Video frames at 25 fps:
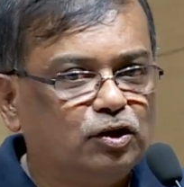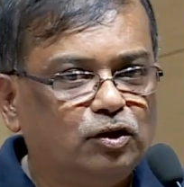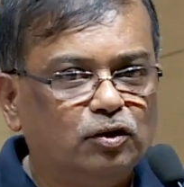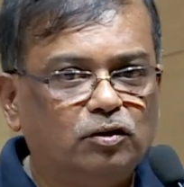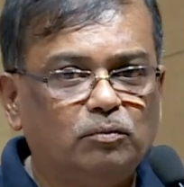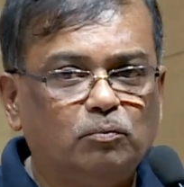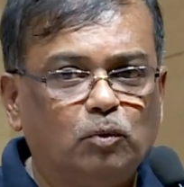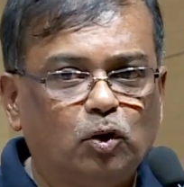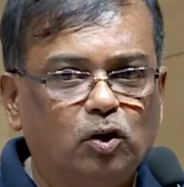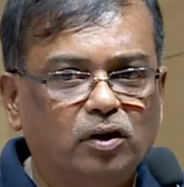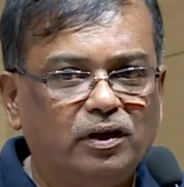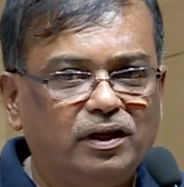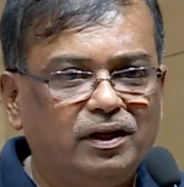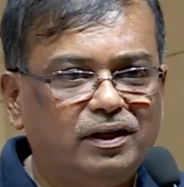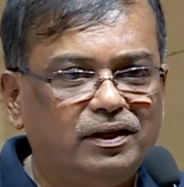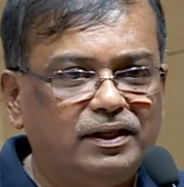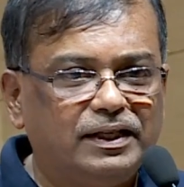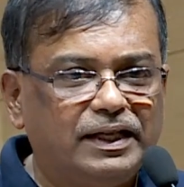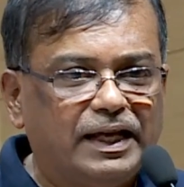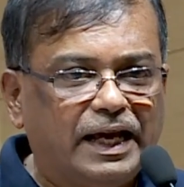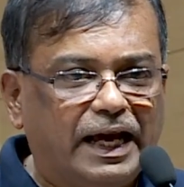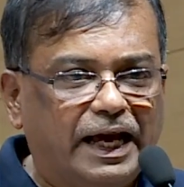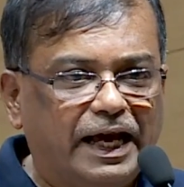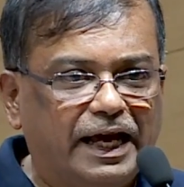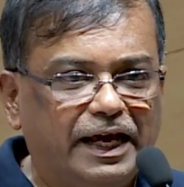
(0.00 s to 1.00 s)
Good
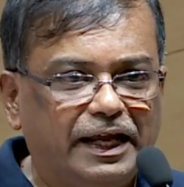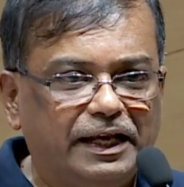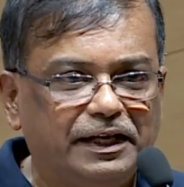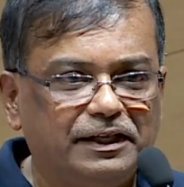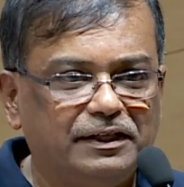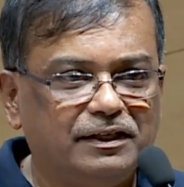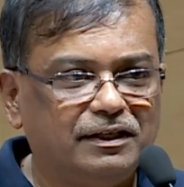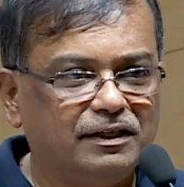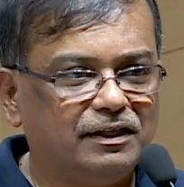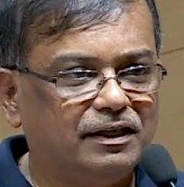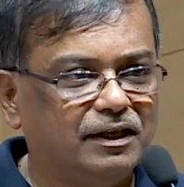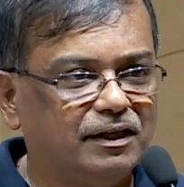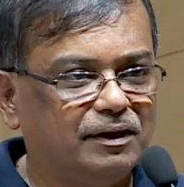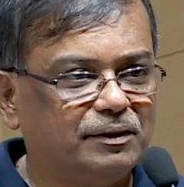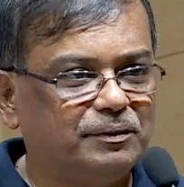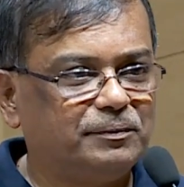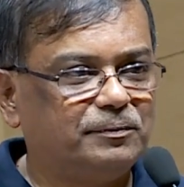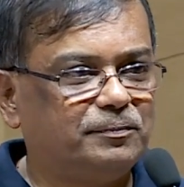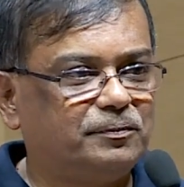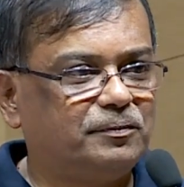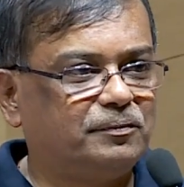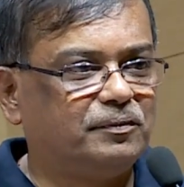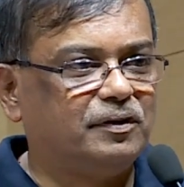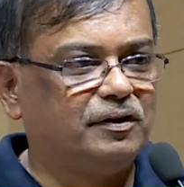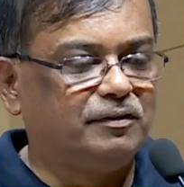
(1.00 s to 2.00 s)
morning and
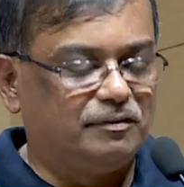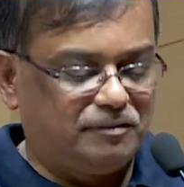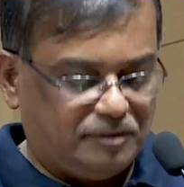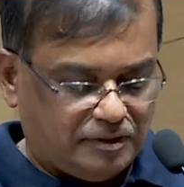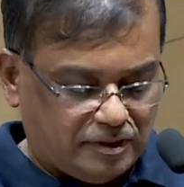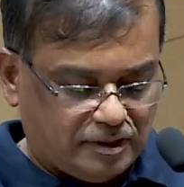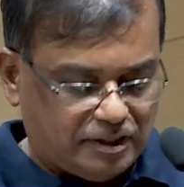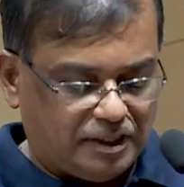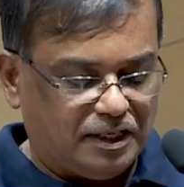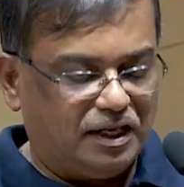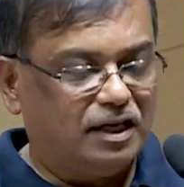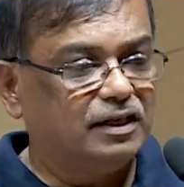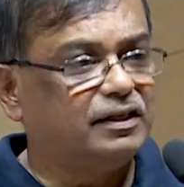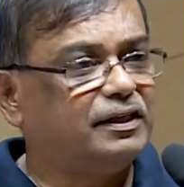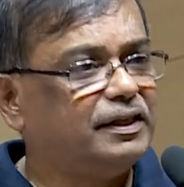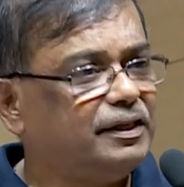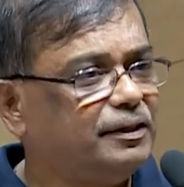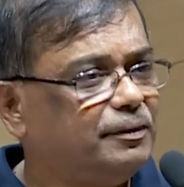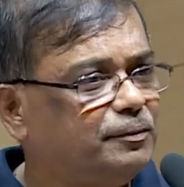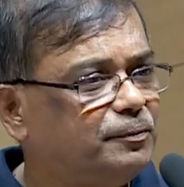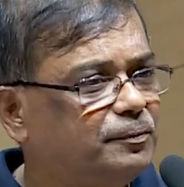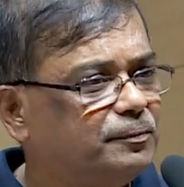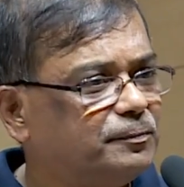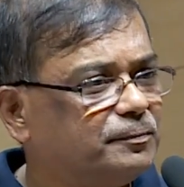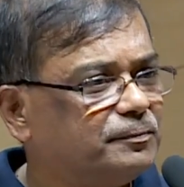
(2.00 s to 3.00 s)

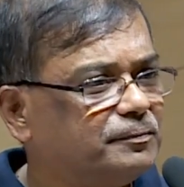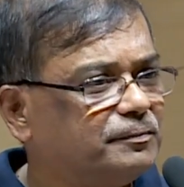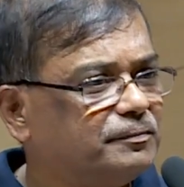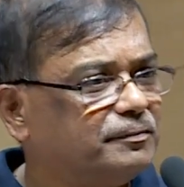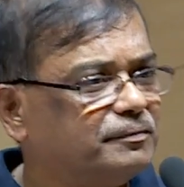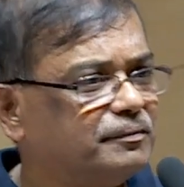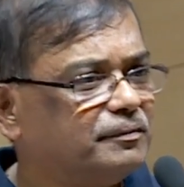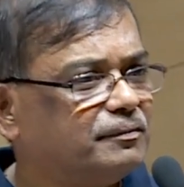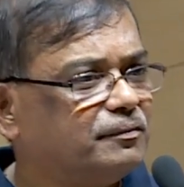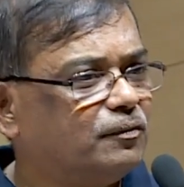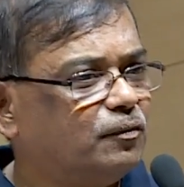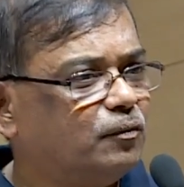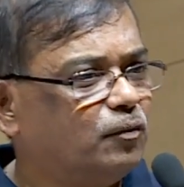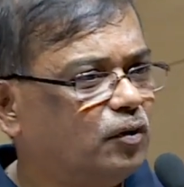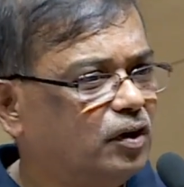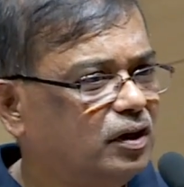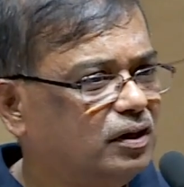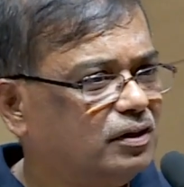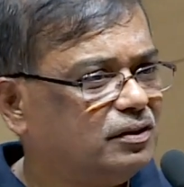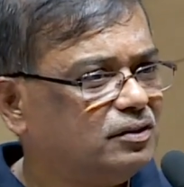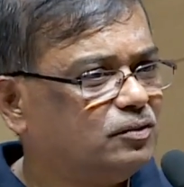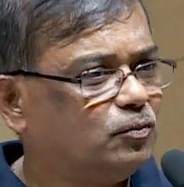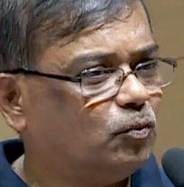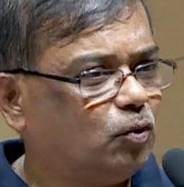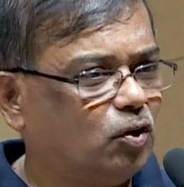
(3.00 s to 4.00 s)
hearty
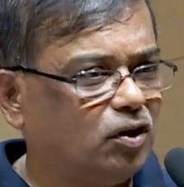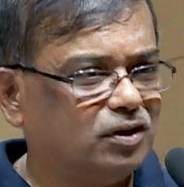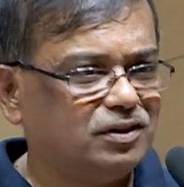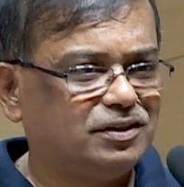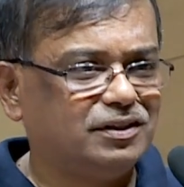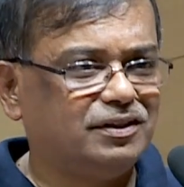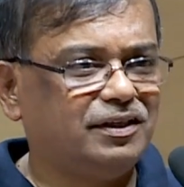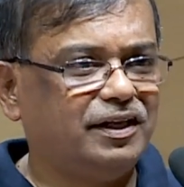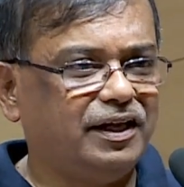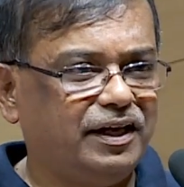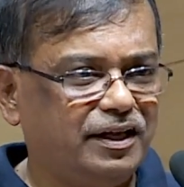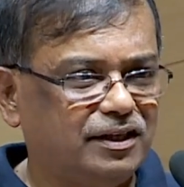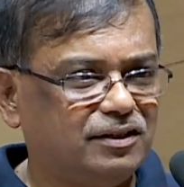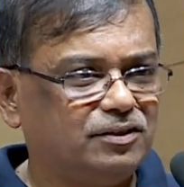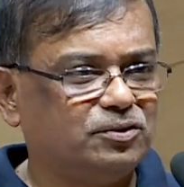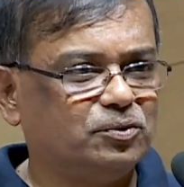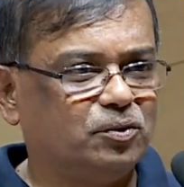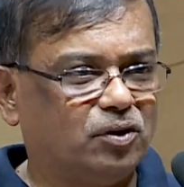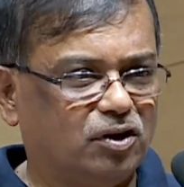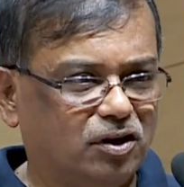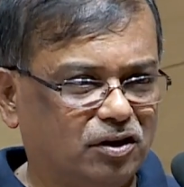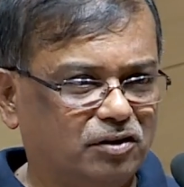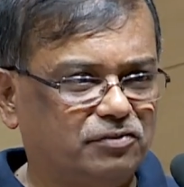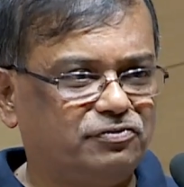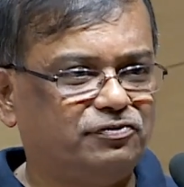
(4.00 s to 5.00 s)
World Water Day
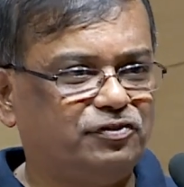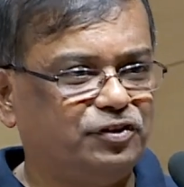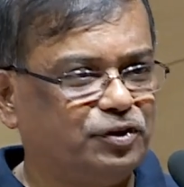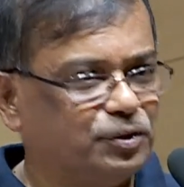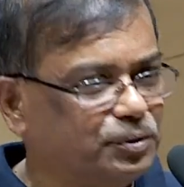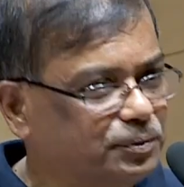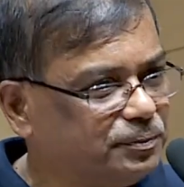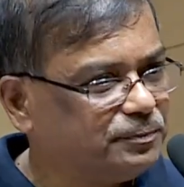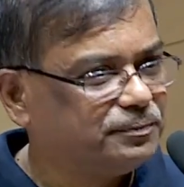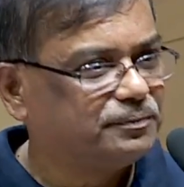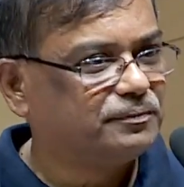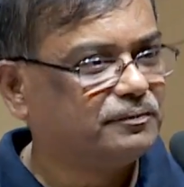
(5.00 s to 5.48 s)
to all of you.